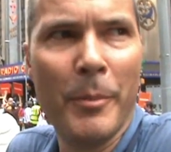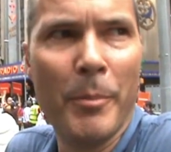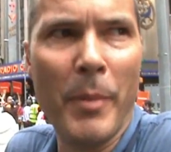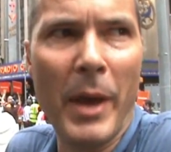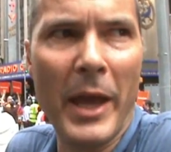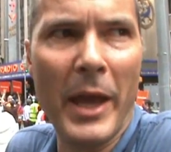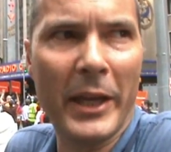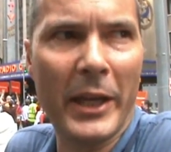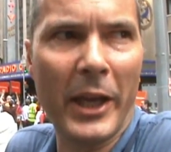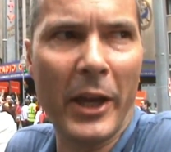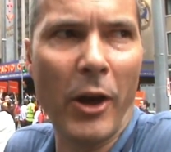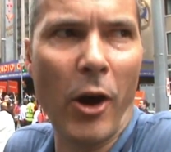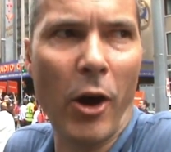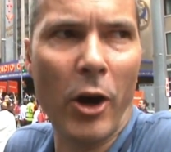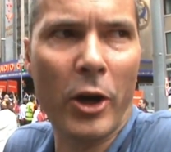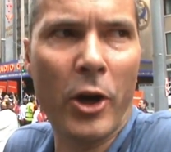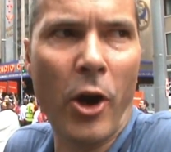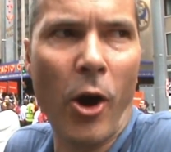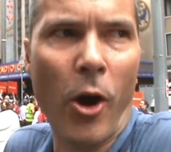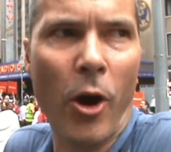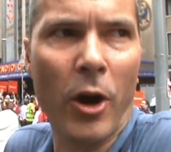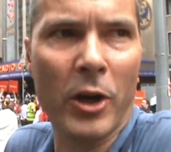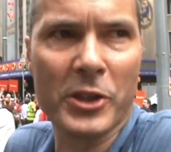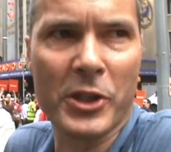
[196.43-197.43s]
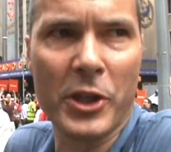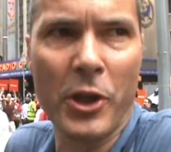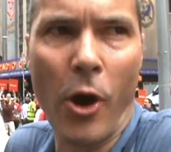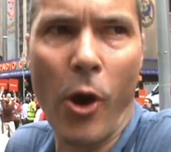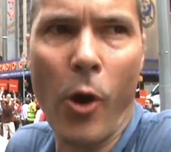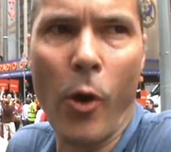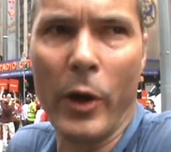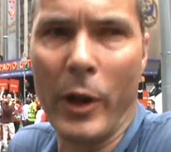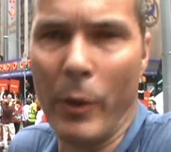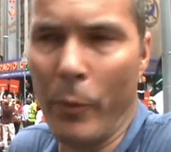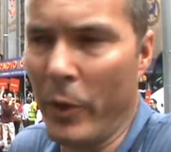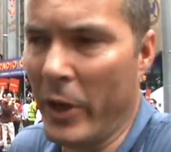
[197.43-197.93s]
making our cause
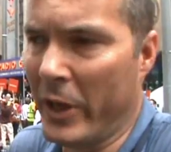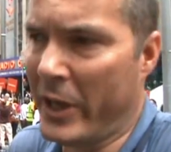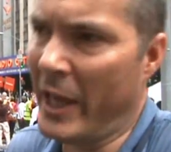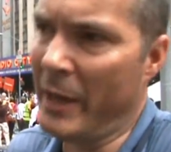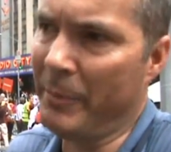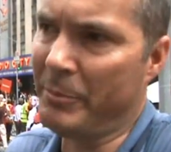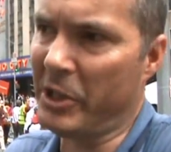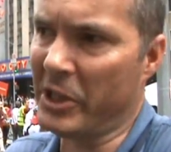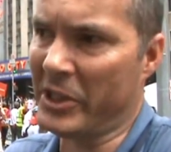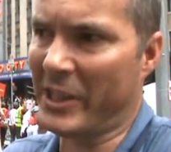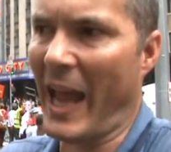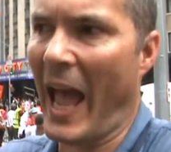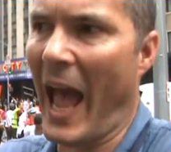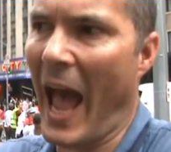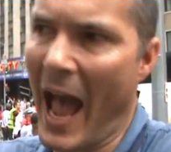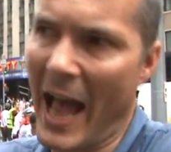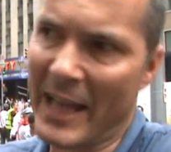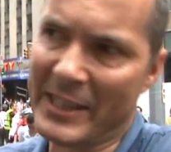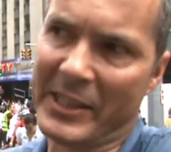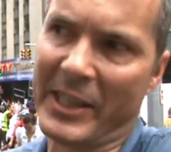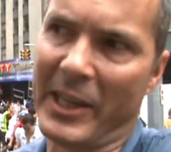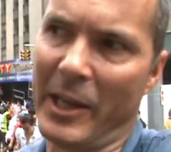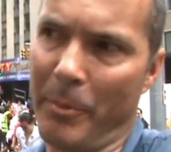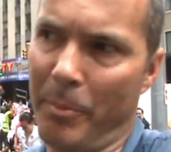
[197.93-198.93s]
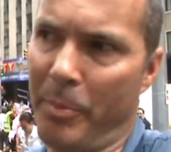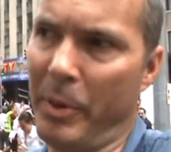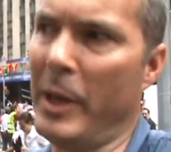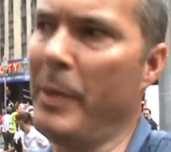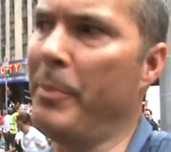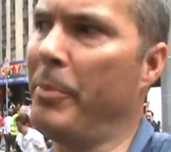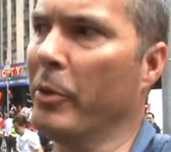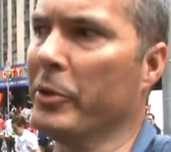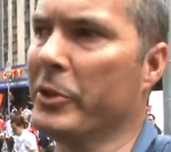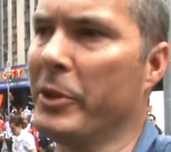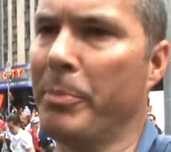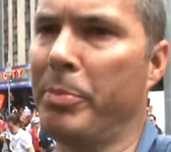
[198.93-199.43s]
known and we keep just asking
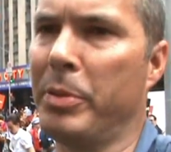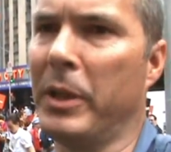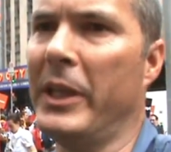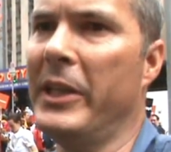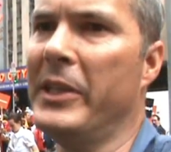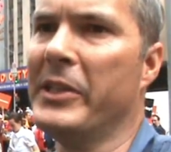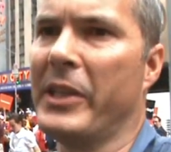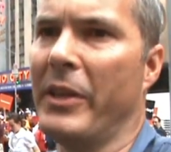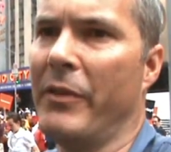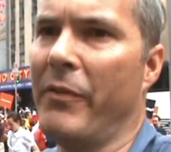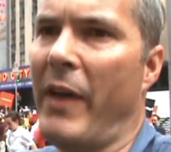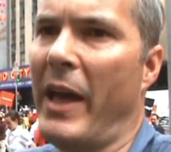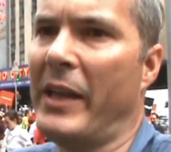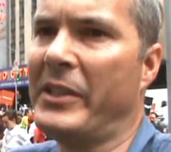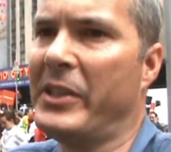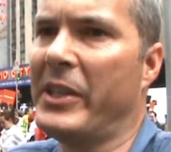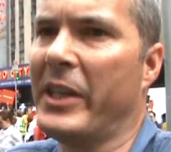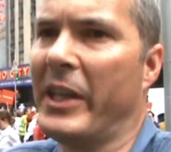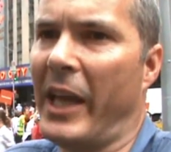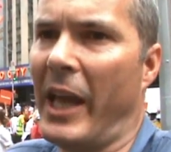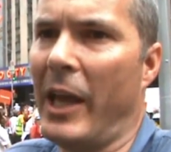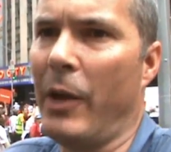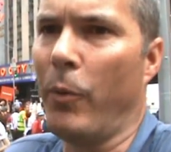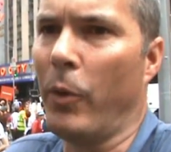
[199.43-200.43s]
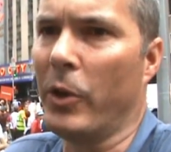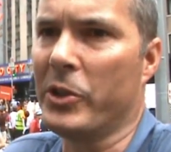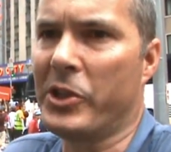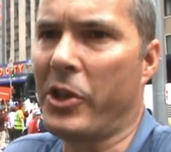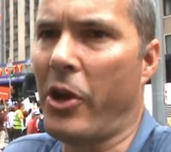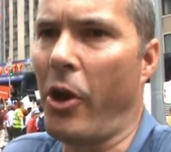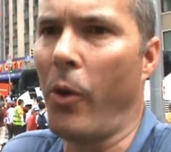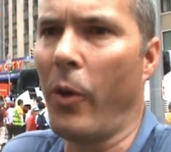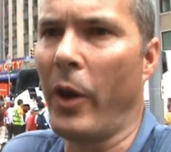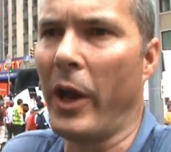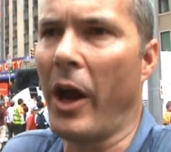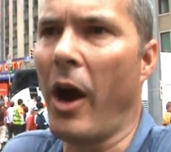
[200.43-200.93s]
people to please investigate what's
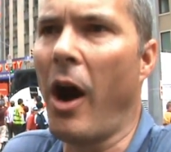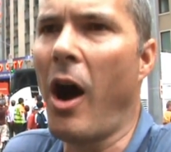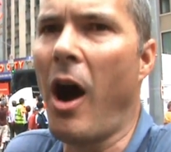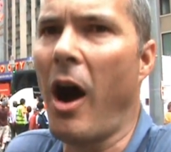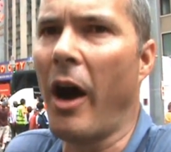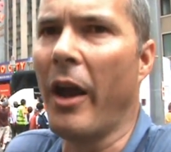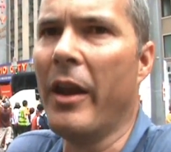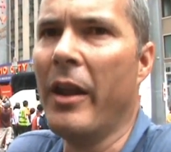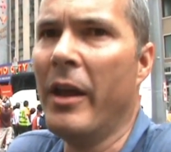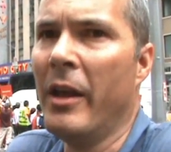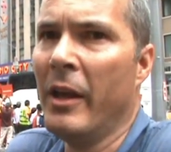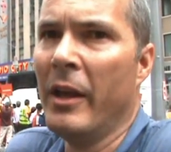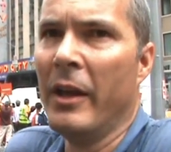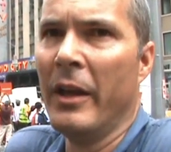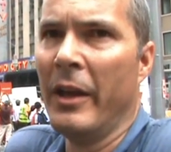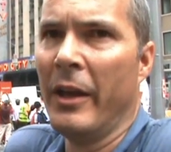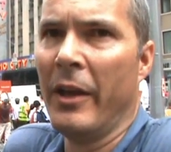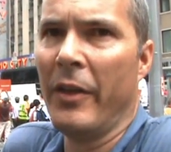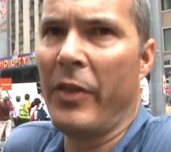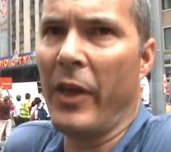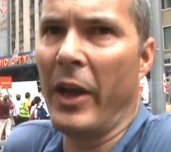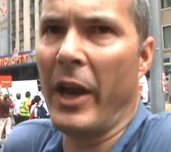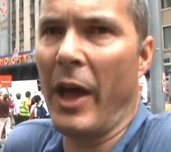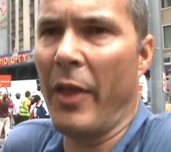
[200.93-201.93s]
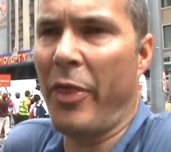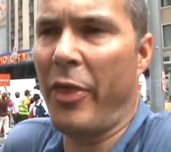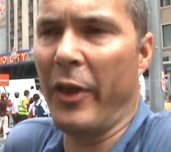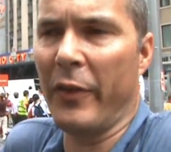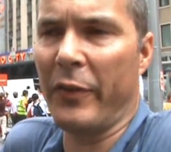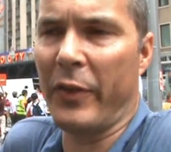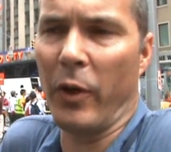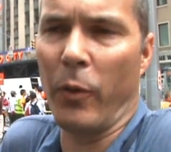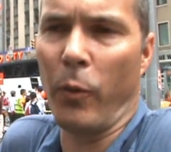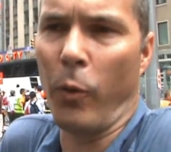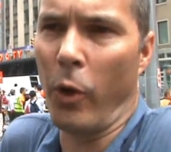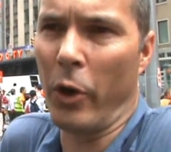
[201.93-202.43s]
going on, then I
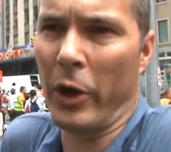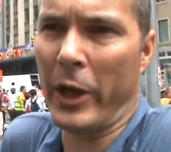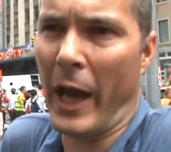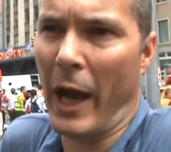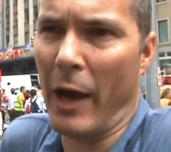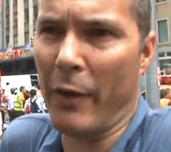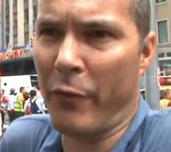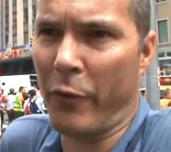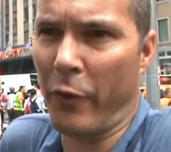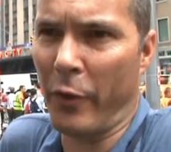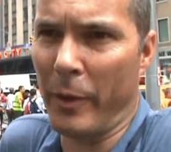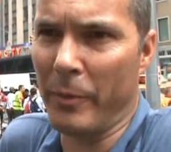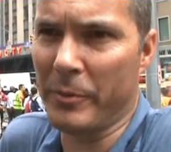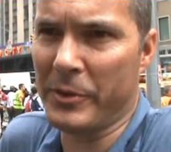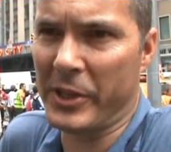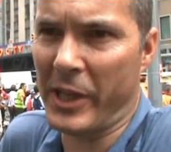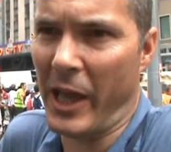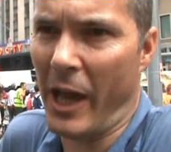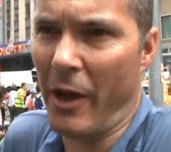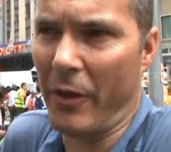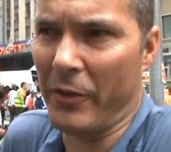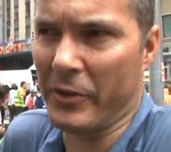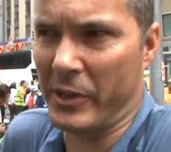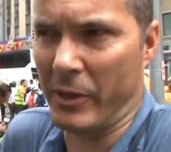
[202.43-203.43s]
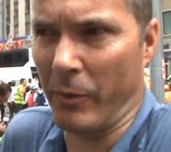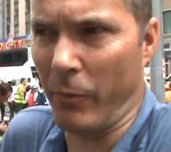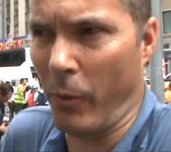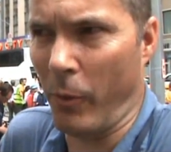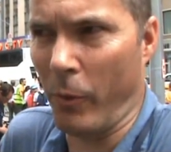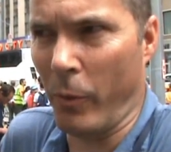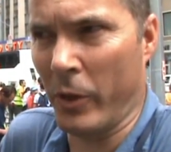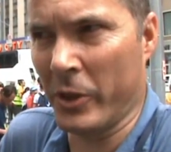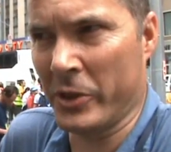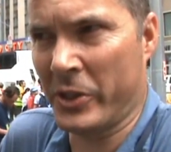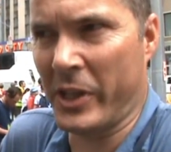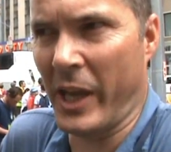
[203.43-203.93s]
think they'll work out for themselves that
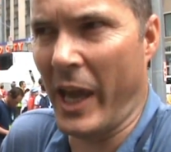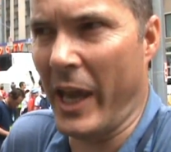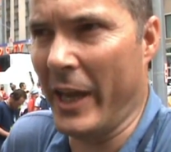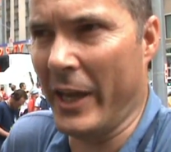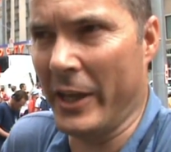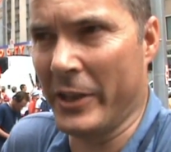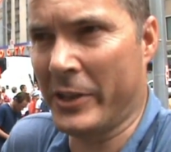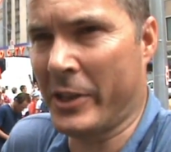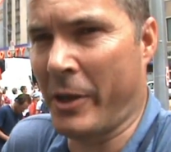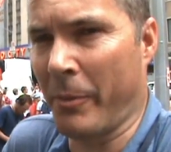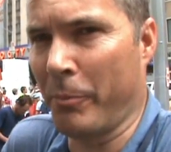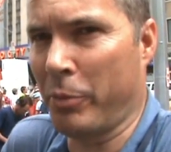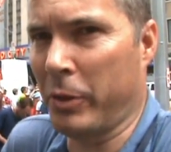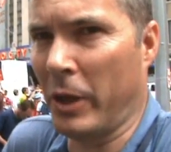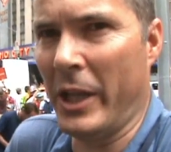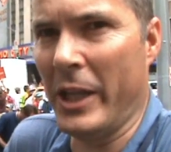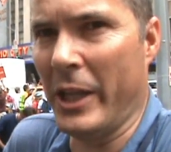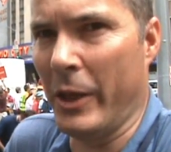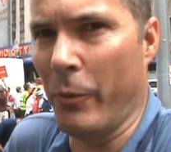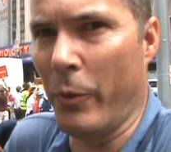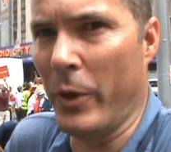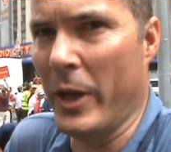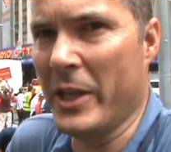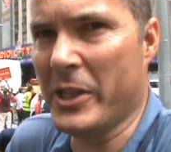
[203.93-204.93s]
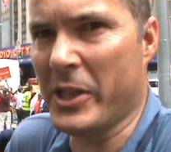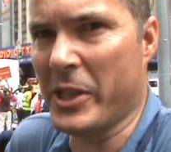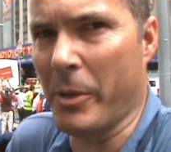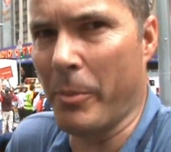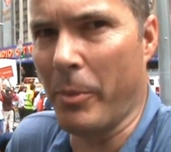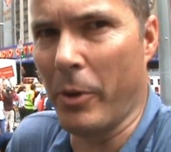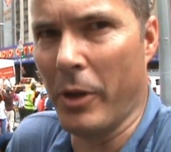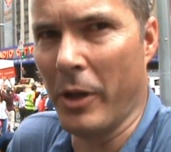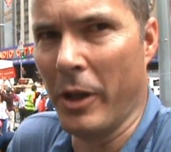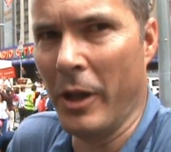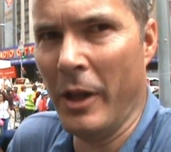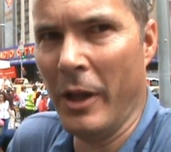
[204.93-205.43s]
what we're saying is completely
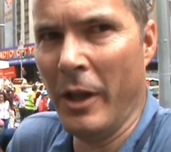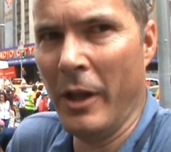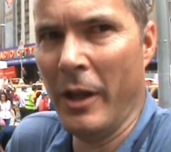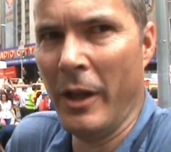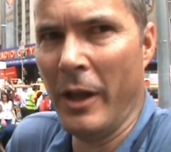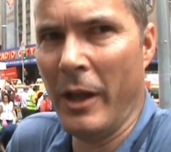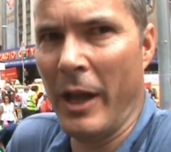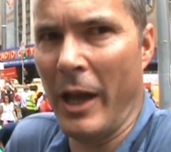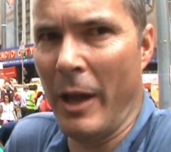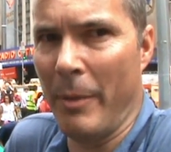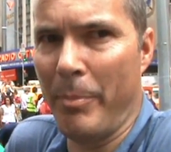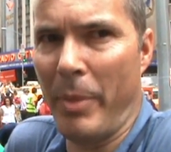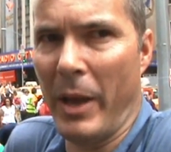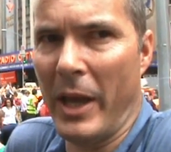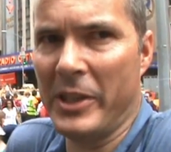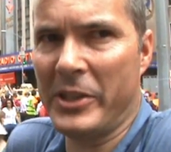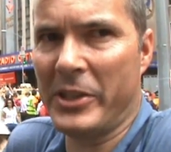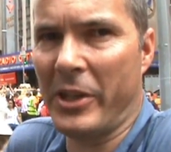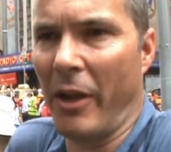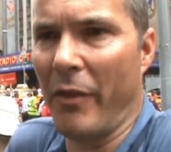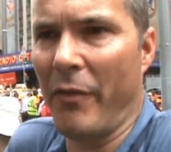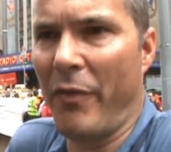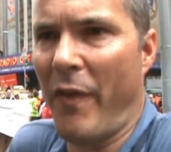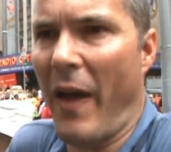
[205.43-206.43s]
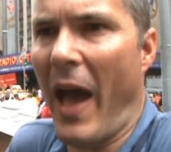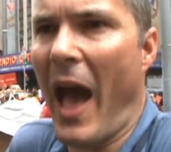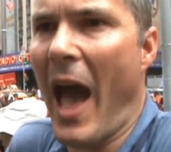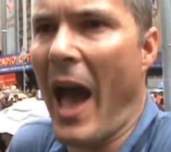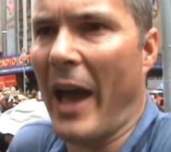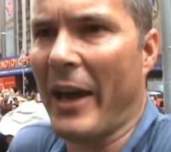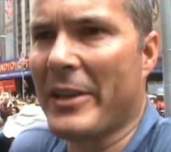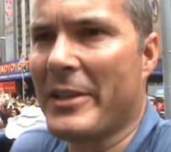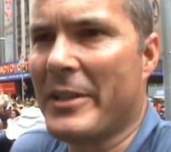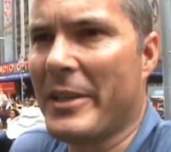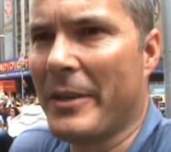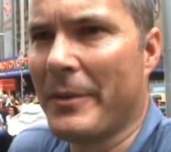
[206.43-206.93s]
reasonable and based on
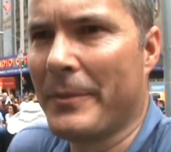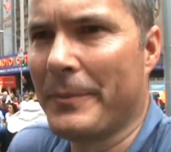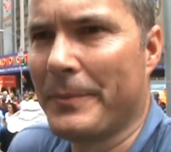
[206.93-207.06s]
fact.